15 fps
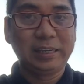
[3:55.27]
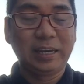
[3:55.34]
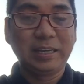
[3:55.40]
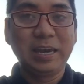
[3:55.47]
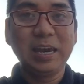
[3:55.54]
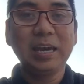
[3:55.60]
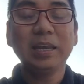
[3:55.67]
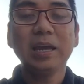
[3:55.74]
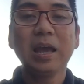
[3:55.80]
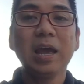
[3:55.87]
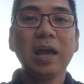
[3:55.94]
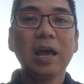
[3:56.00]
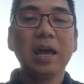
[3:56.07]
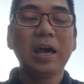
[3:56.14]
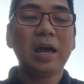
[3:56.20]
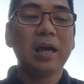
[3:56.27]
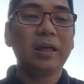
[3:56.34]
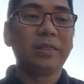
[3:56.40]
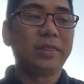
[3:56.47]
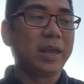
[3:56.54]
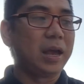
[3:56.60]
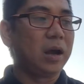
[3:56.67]
Again,
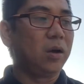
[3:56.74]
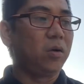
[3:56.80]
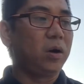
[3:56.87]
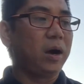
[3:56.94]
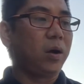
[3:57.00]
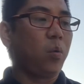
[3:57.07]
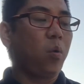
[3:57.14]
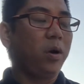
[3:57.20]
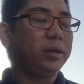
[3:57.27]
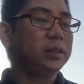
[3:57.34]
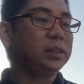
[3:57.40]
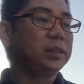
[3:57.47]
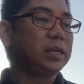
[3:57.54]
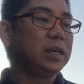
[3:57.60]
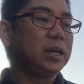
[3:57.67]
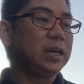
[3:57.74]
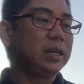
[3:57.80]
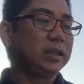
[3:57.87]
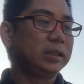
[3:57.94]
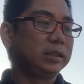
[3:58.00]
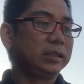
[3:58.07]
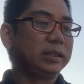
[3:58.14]
now I want to see
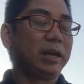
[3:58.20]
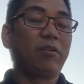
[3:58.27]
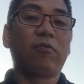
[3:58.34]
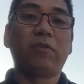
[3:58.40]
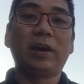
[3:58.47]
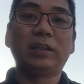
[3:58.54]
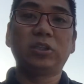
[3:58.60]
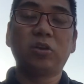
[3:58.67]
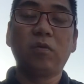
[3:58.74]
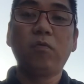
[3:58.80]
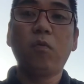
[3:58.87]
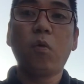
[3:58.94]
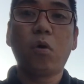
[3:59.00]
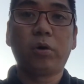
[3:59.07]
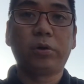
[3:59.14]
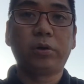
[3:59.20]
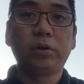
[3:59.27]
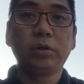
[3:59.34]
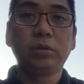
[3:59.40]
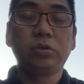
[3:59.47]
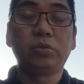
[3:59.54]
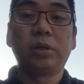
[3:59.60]
the effect of
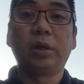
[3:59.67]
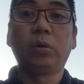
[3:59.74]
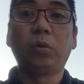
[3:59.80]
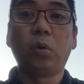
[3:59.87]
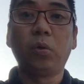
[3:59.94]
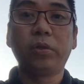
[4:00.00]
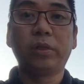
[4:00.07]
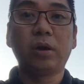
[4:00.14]
water to the growth